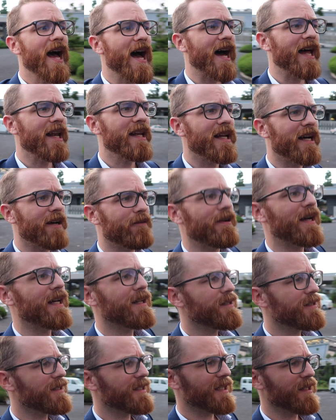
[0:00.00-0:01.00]
And I've
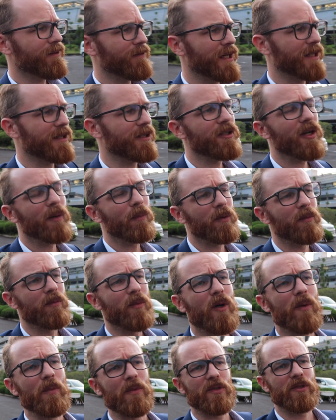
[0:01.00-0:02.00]
had kind of like a couple of
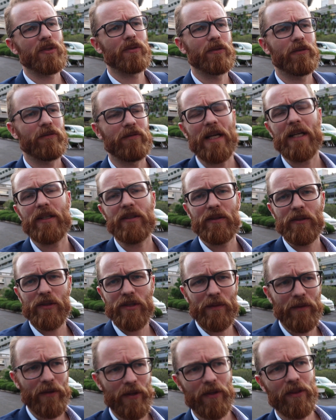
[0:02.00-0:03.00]
moments to reflect on
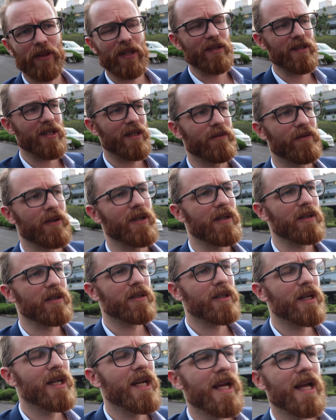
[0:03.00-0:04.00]
some of the things I've heard.